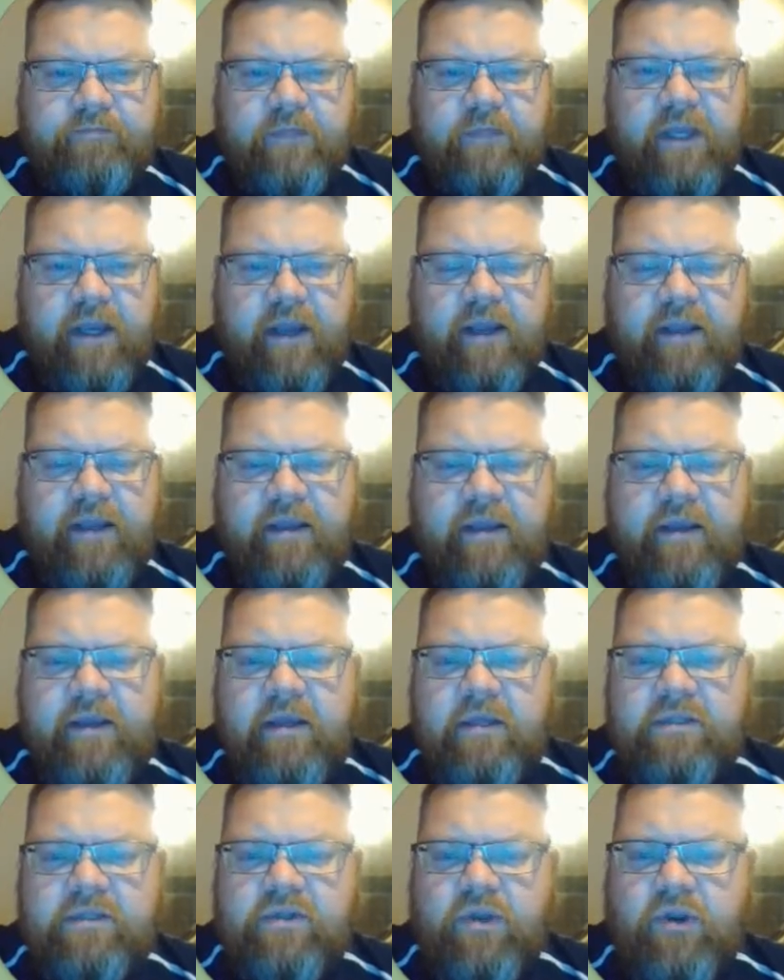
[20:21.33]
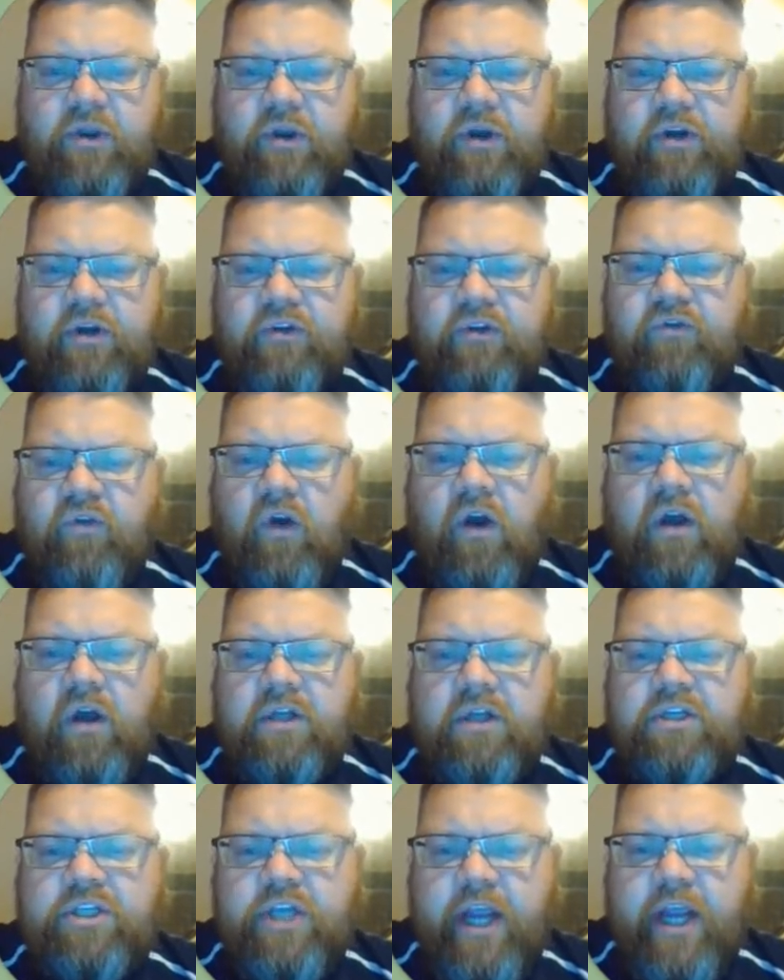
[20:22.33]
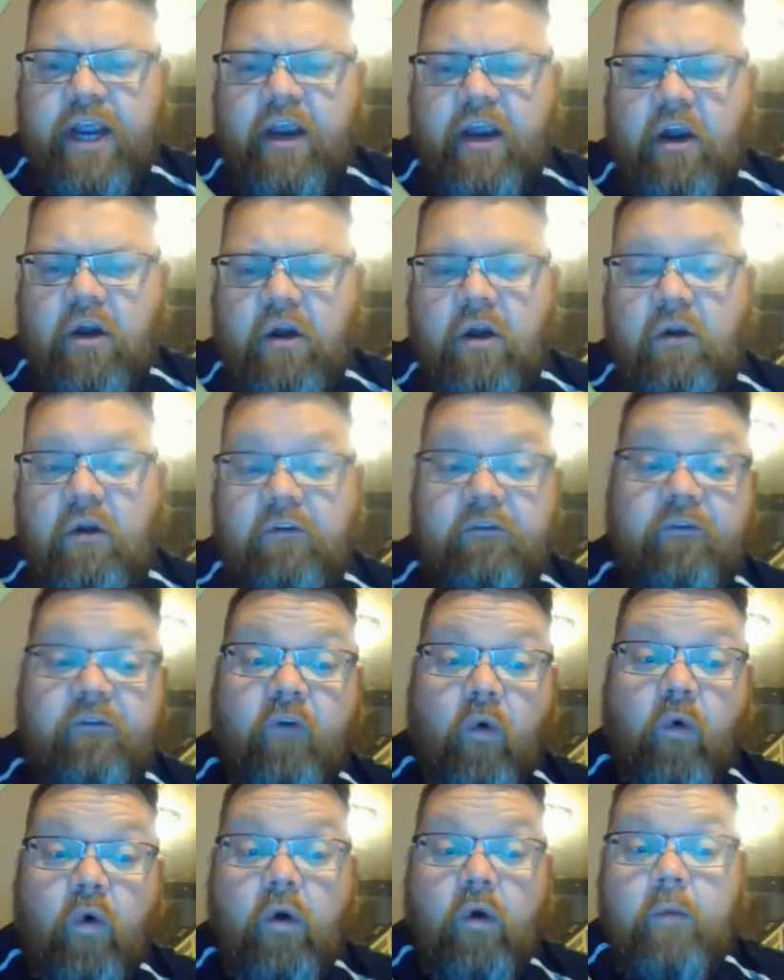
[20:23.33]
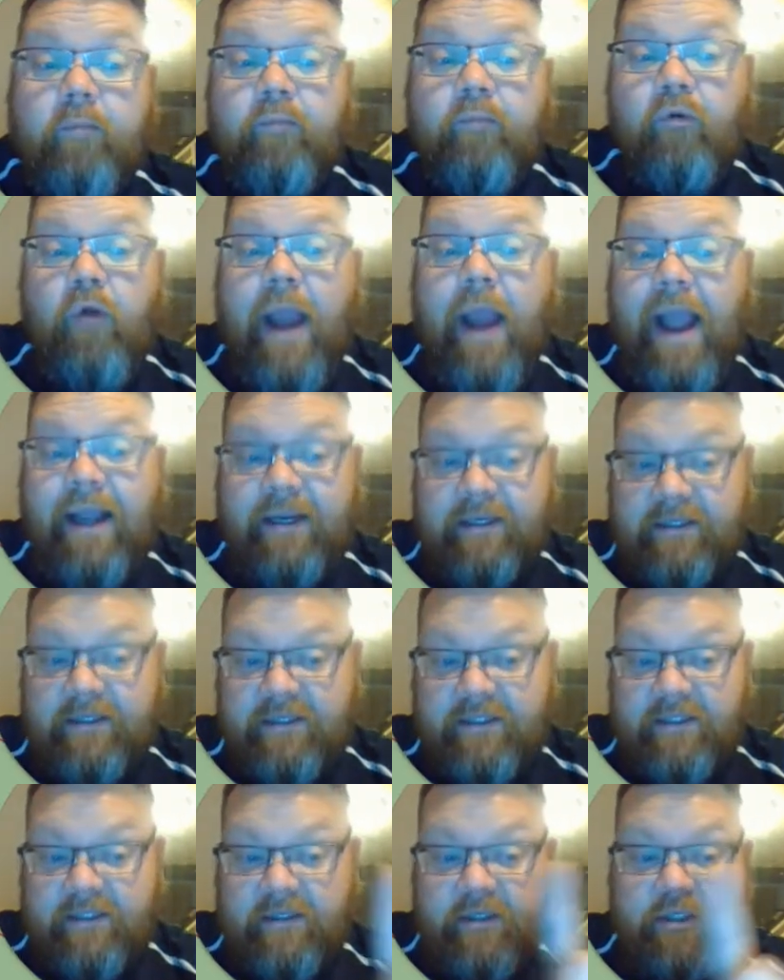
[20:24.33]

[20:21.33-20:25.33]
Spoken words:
Okay, so you're going to draw a chair for practice.